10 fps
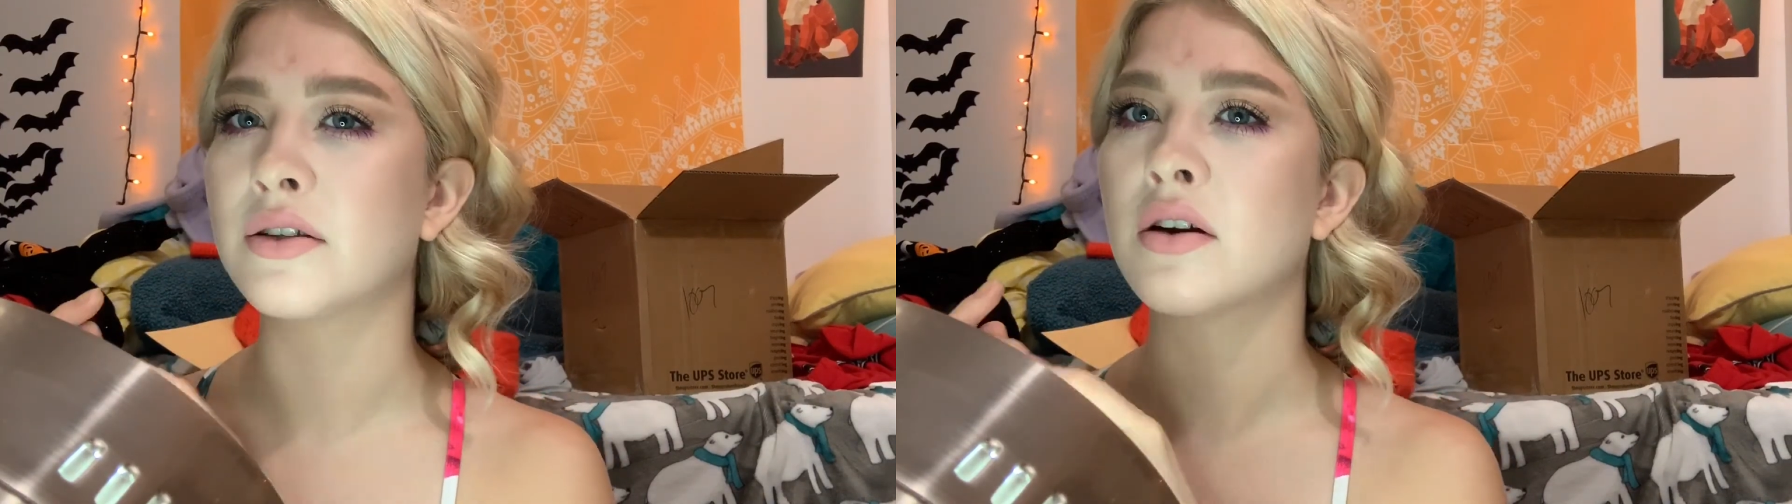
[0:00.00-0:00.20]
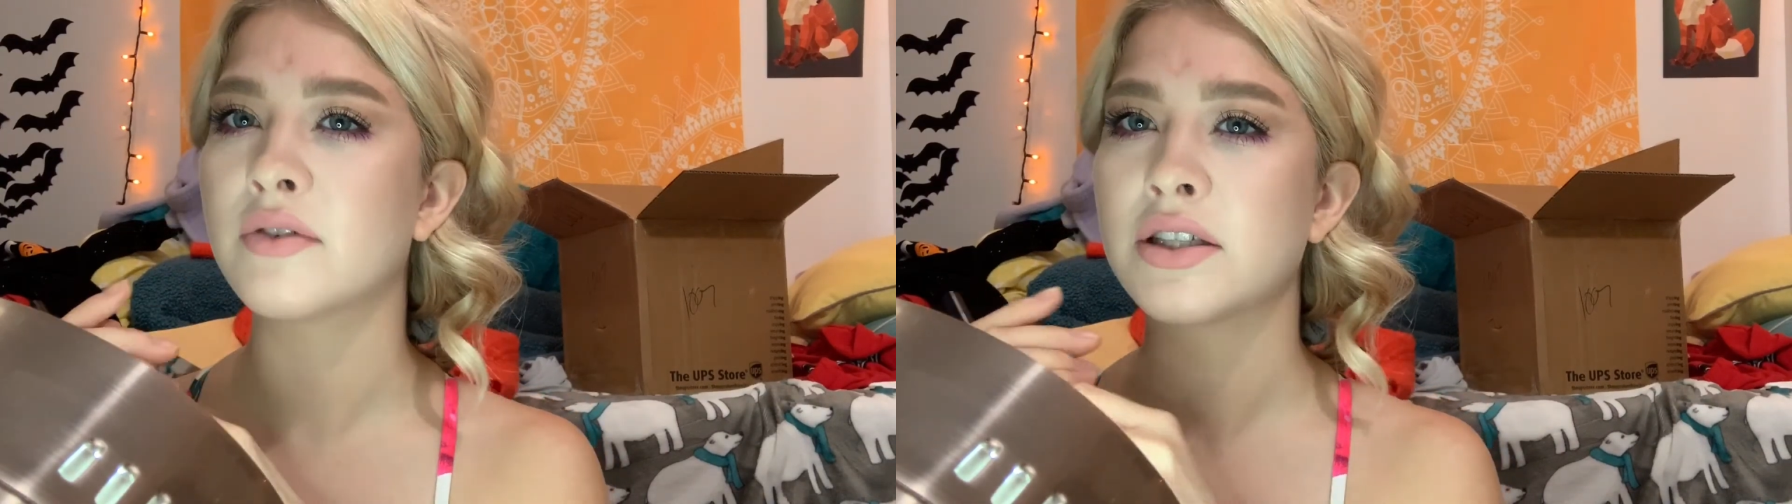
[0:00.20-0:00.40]

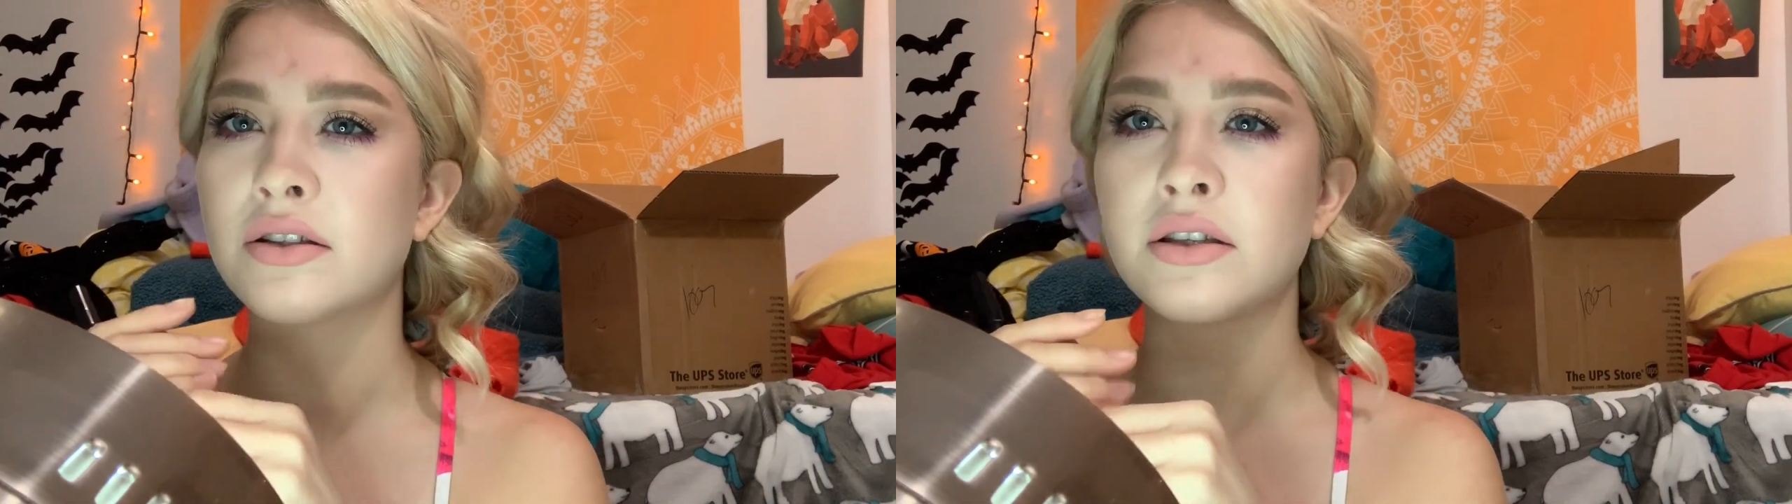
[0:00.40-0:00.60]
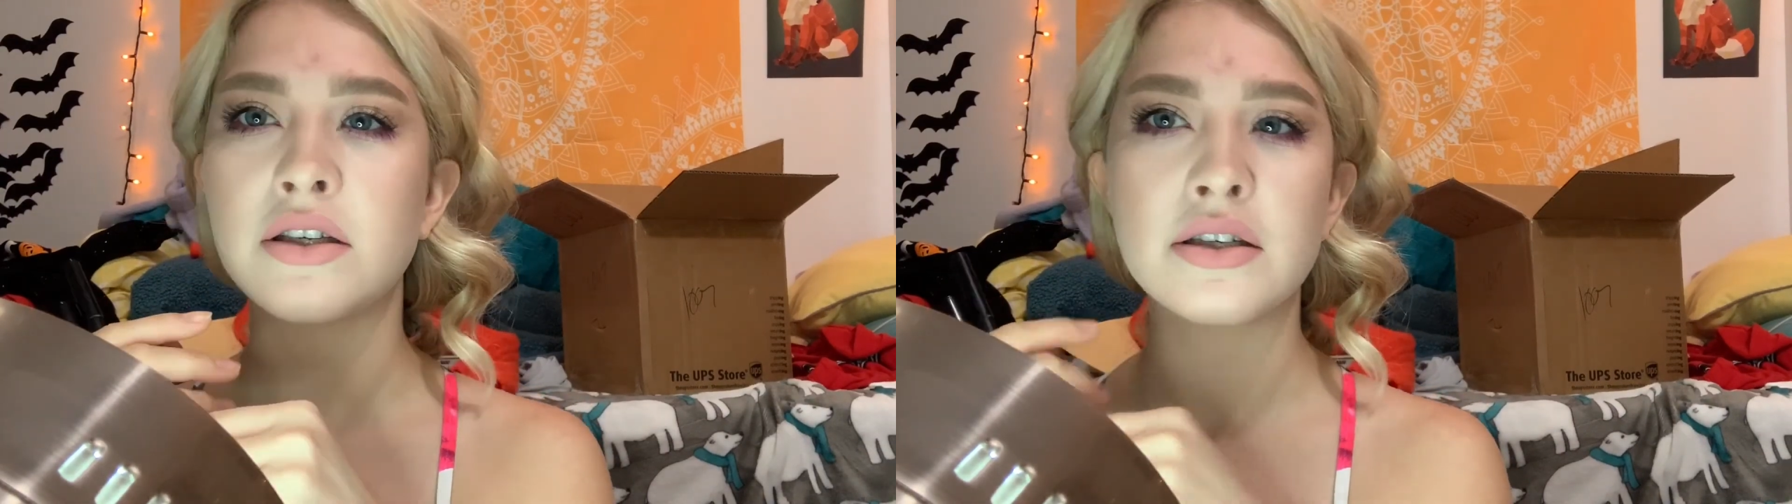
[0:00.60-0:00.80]

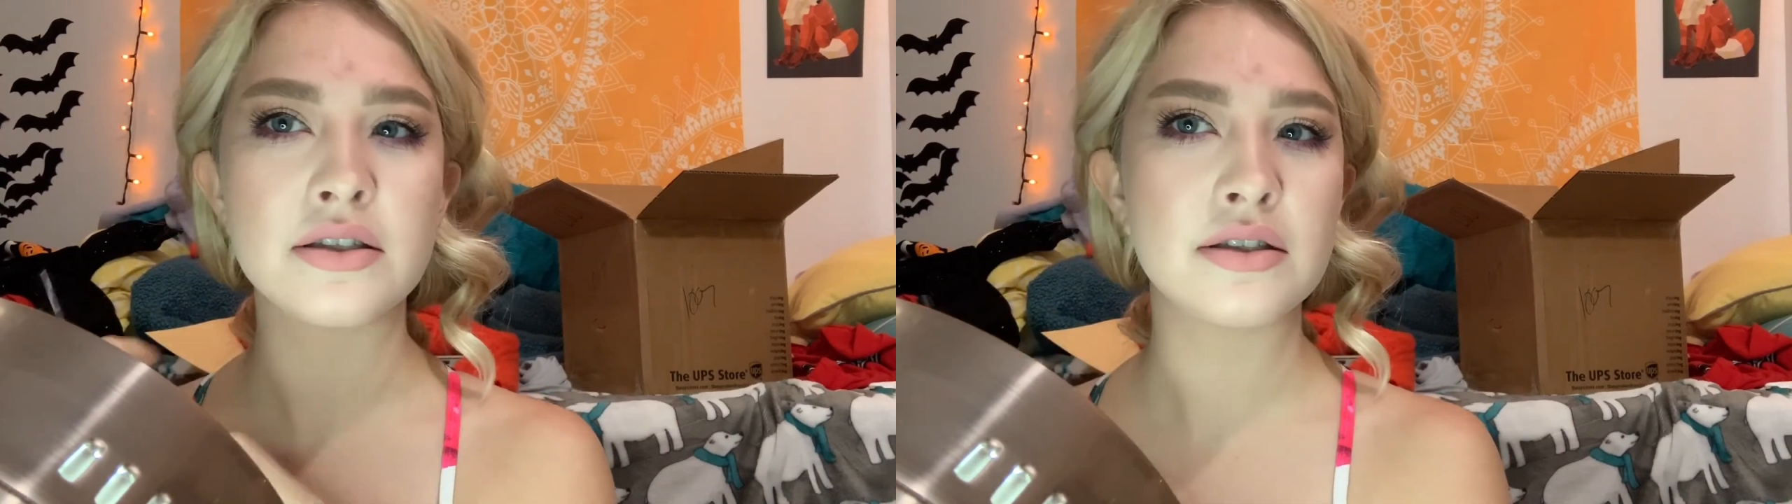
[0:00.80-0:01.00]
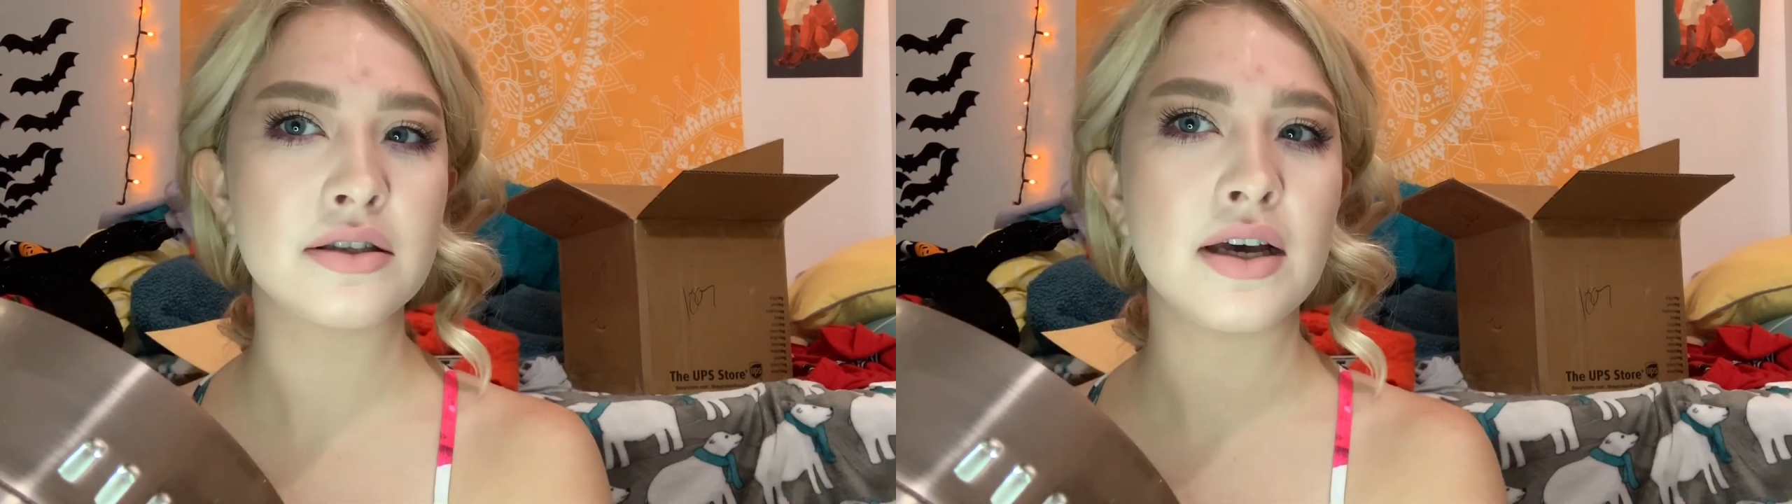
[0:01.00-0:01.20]
obviously
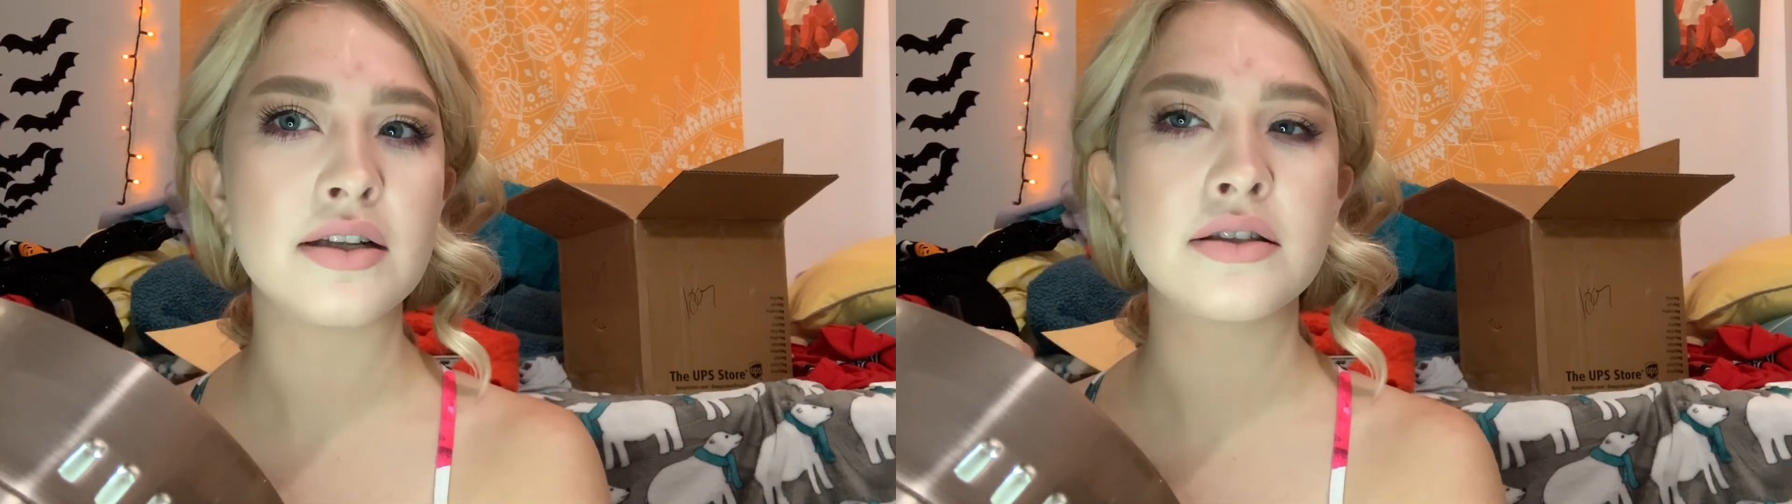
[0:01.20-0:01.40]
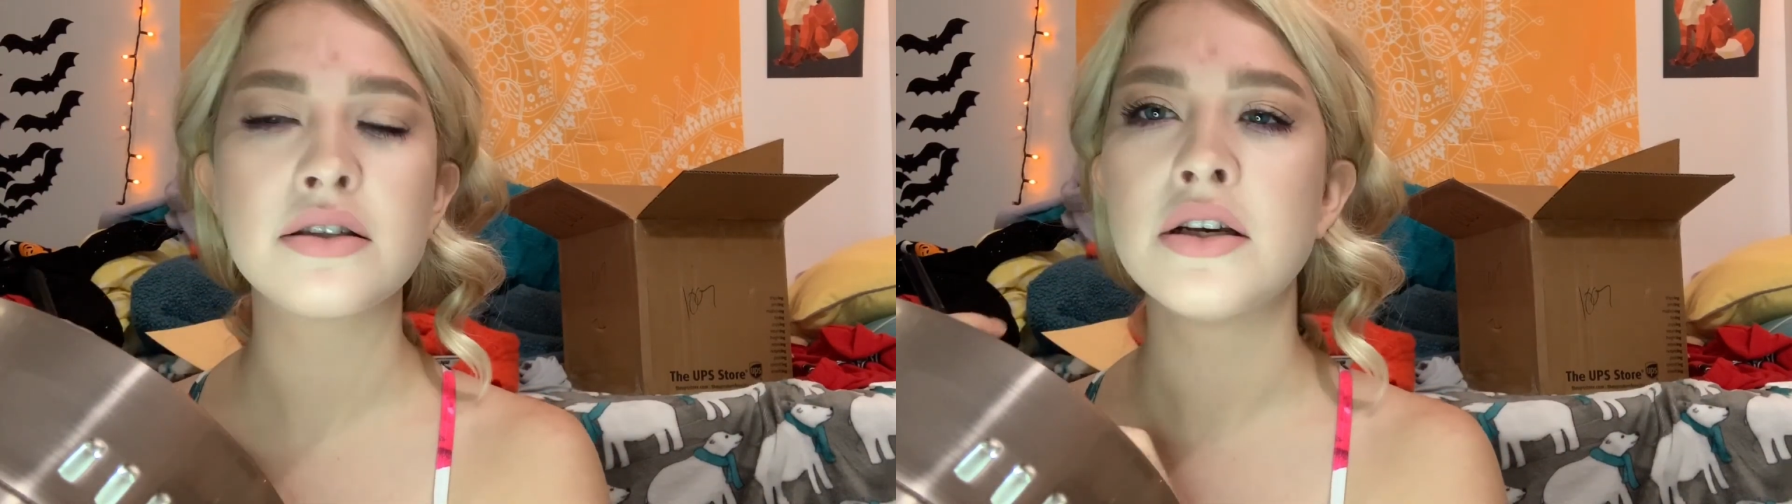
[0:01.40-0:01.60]
because
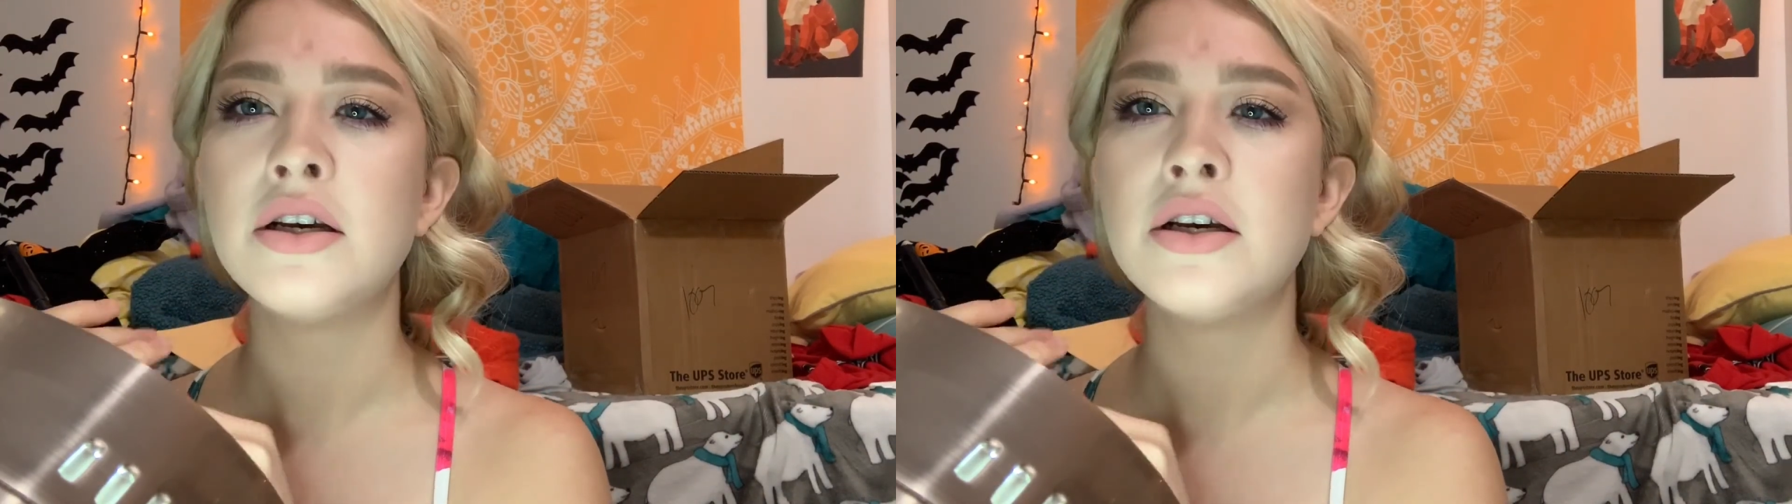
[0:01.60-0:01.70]
that's